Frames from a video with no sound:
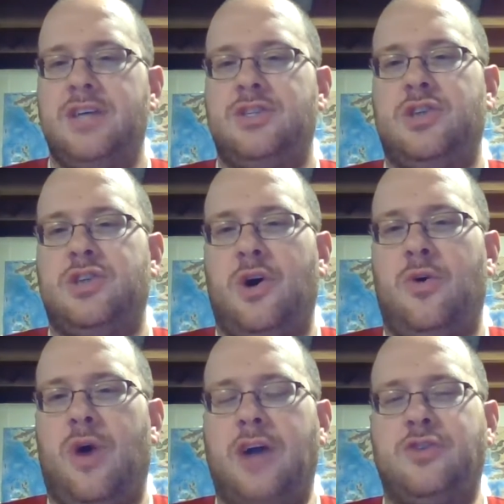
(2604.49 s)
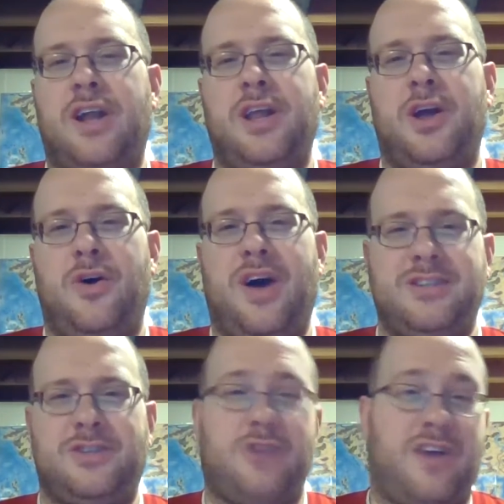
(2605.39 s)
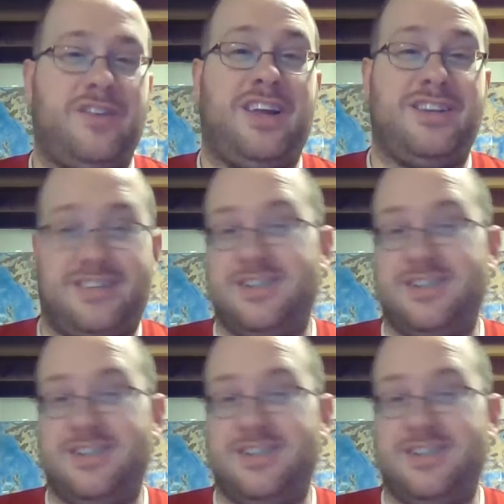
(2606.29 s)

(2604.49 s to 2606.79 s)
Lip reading: So I try to go as extravagant,